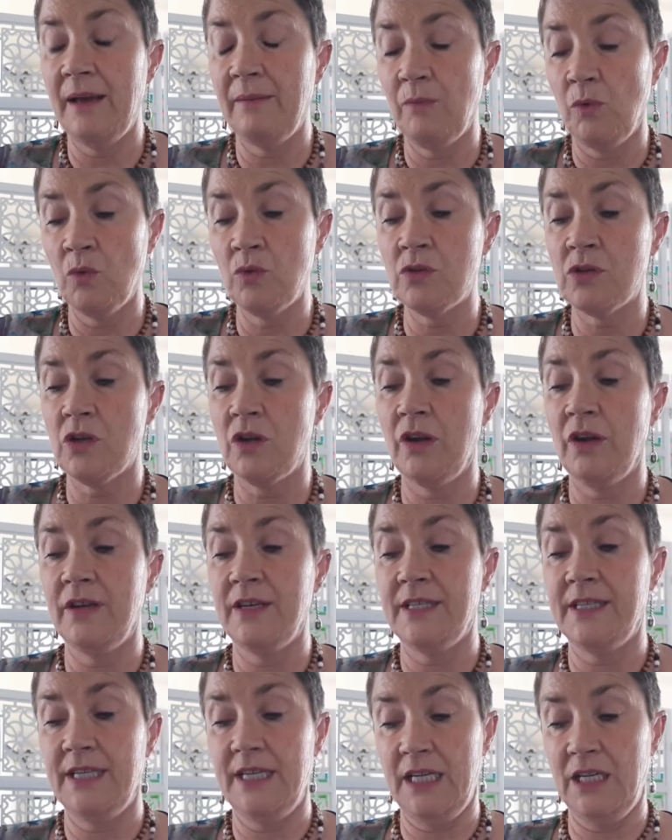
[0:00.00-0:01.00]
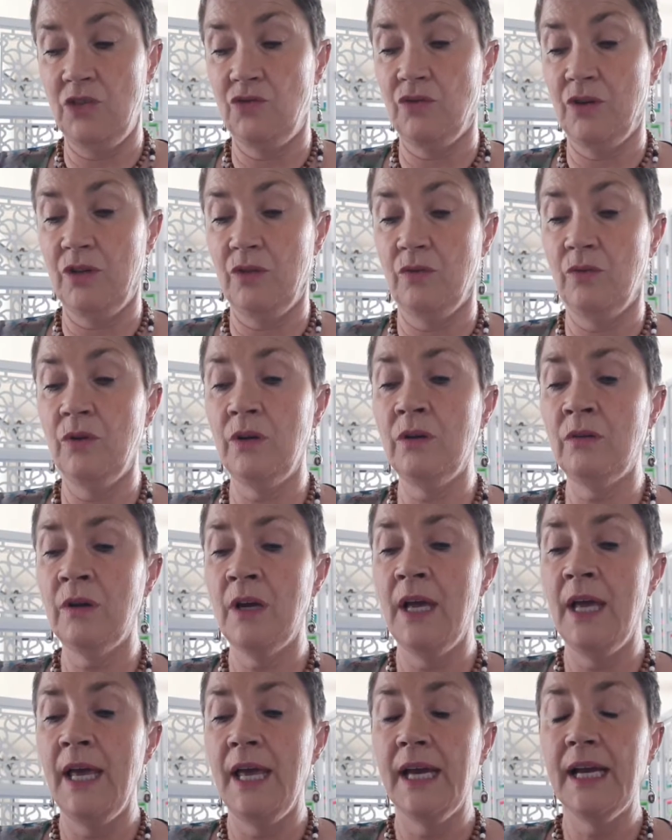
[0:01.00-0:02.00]
also known as tea tree oil,
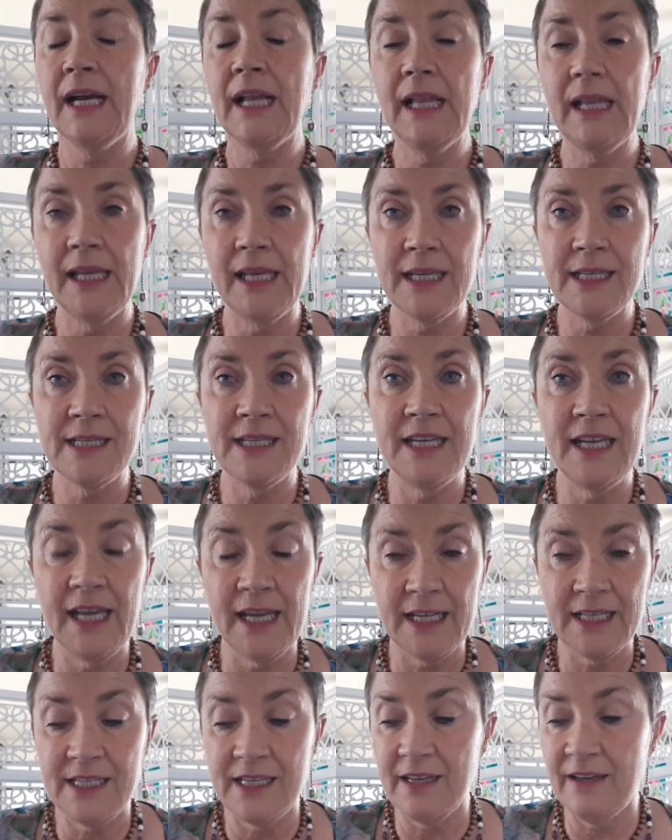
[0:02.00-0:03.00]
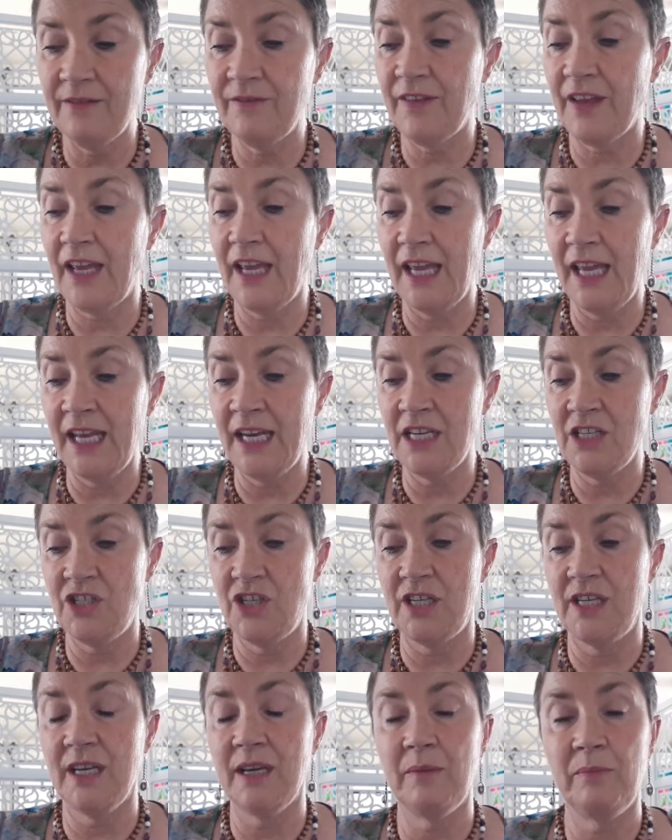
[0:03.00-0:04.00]
clears negative
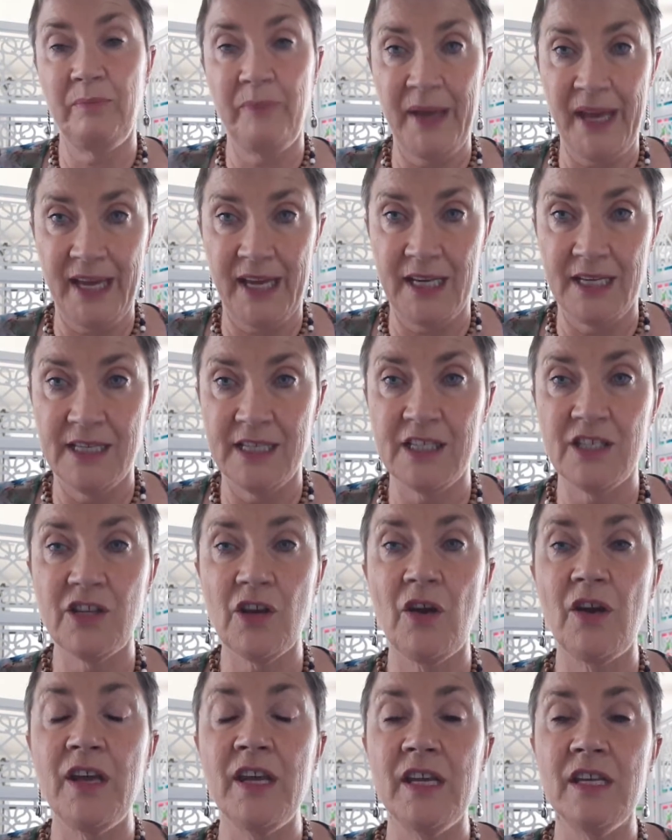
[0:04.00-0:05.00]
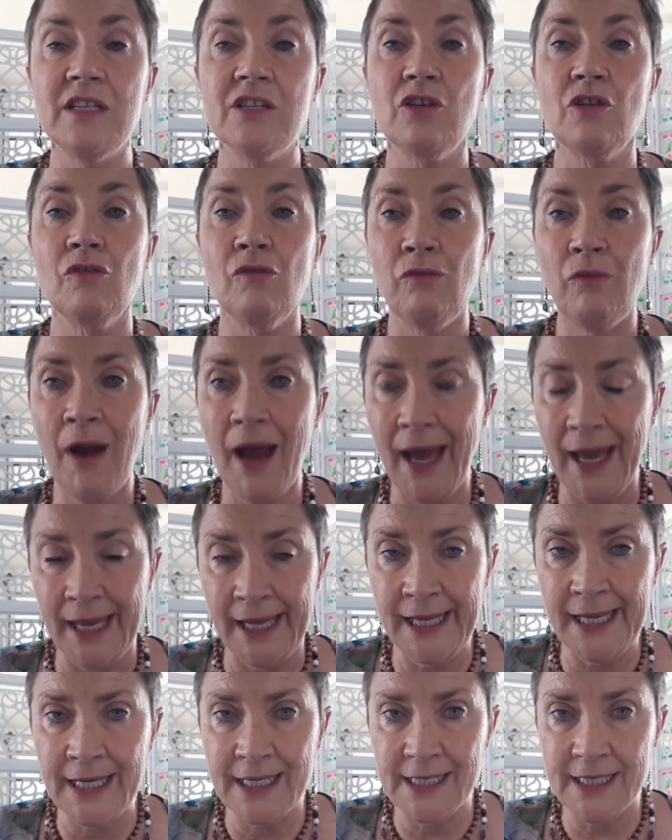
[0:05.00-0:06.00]
energetic baggage. So it is
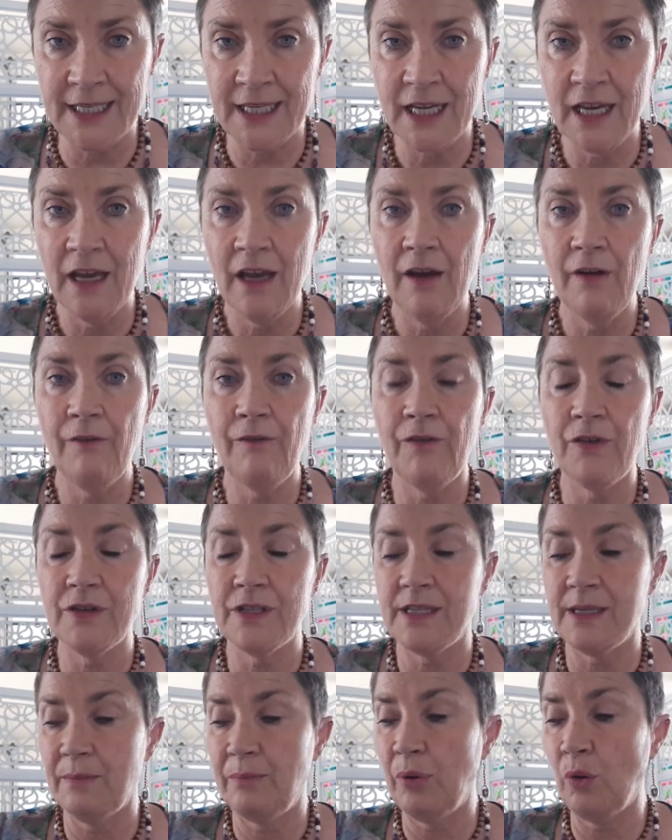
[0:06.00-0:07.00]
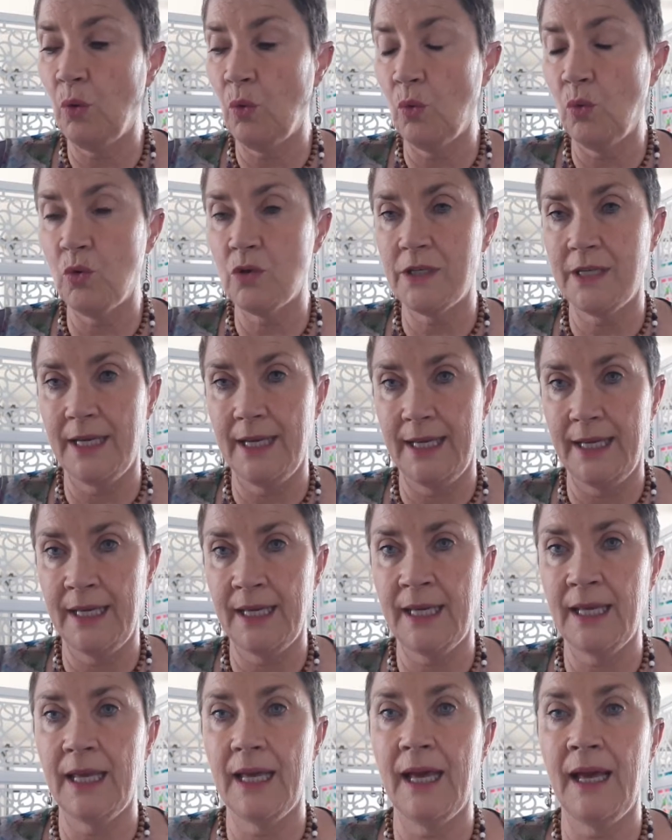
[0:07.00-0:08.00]
great for
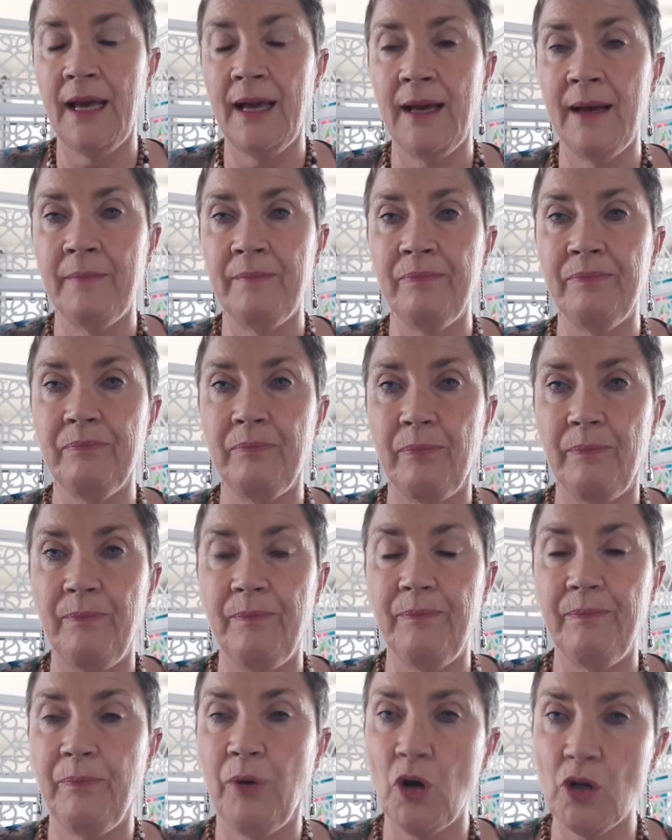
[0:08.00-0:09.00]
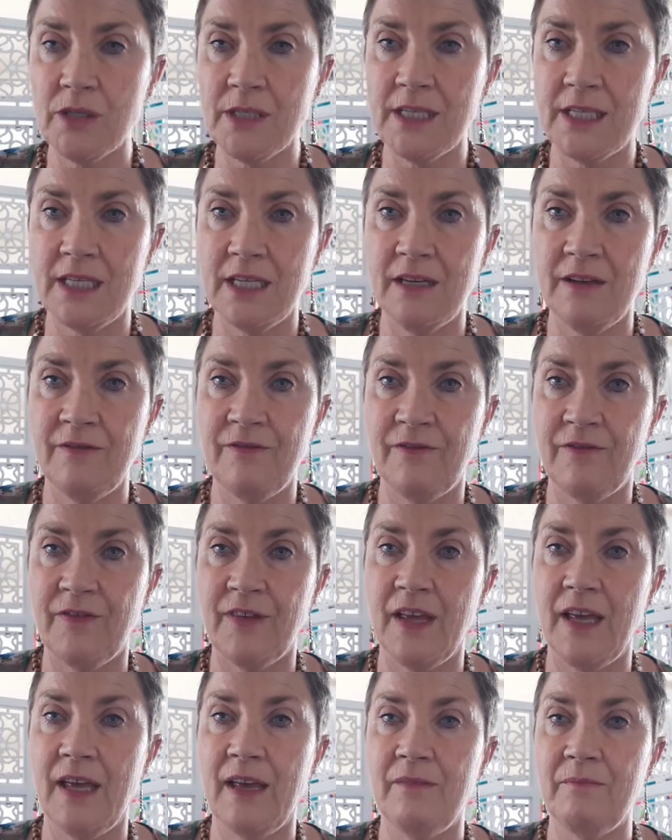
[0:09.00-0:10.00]
supporting positive
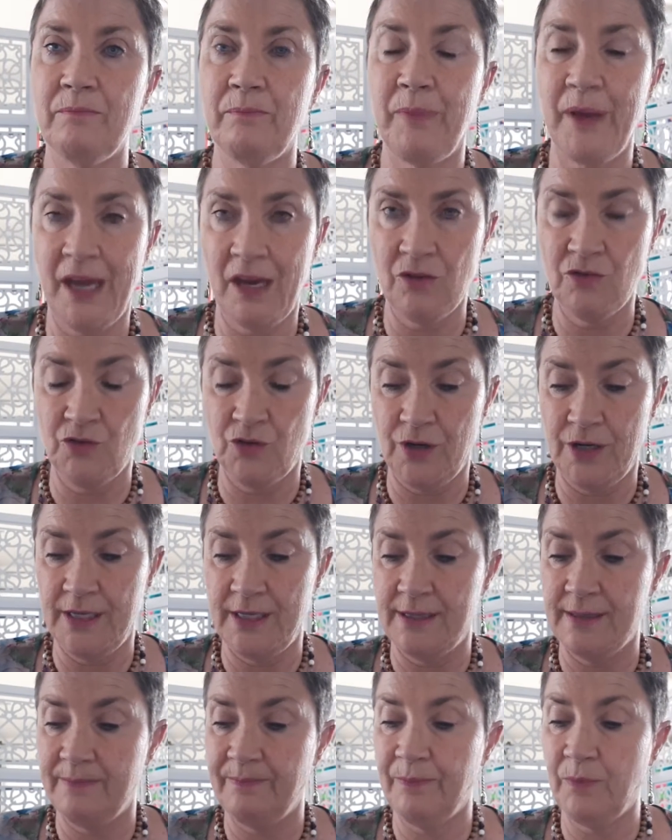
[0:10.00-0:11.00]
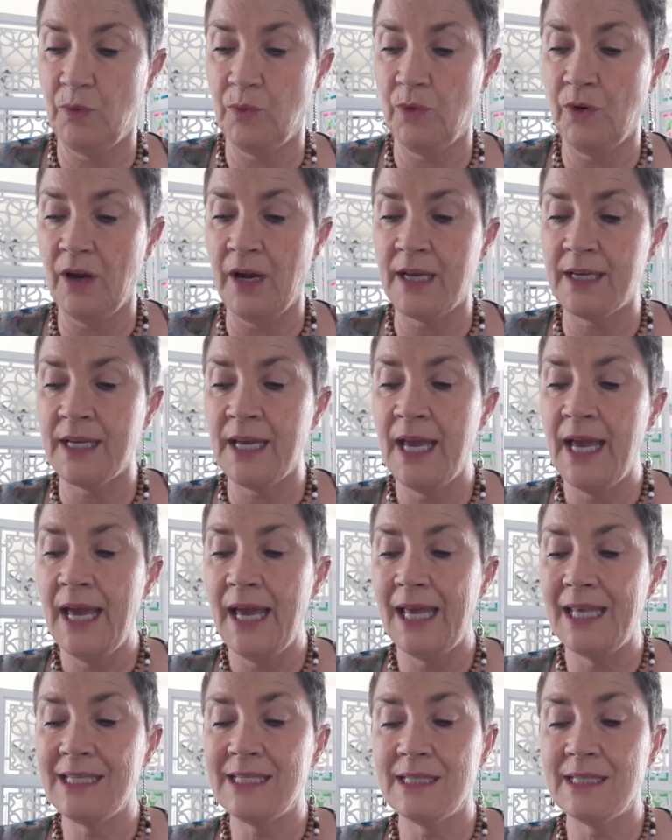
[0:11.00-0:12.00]
boundaries. All right, it's